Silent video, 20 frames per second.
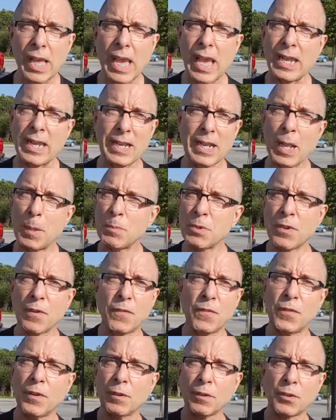and it helps to
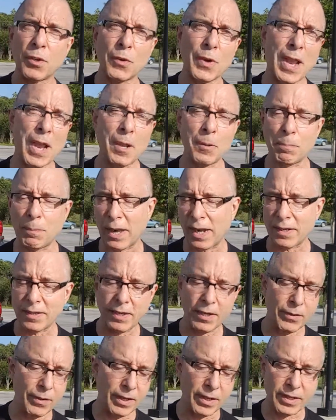filter out
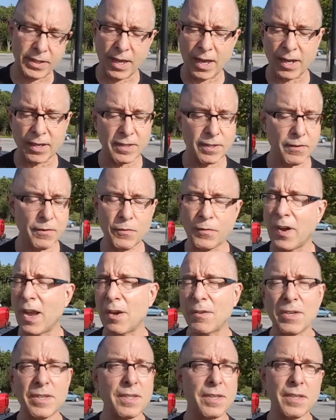bacteria, toxins,
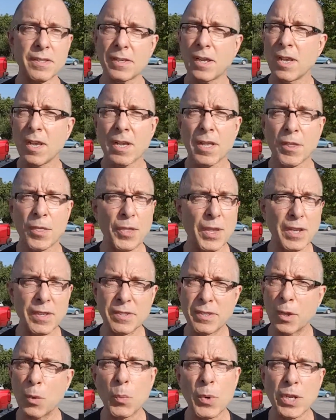viruses,
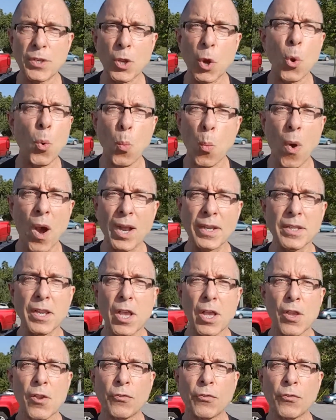things that we don't want.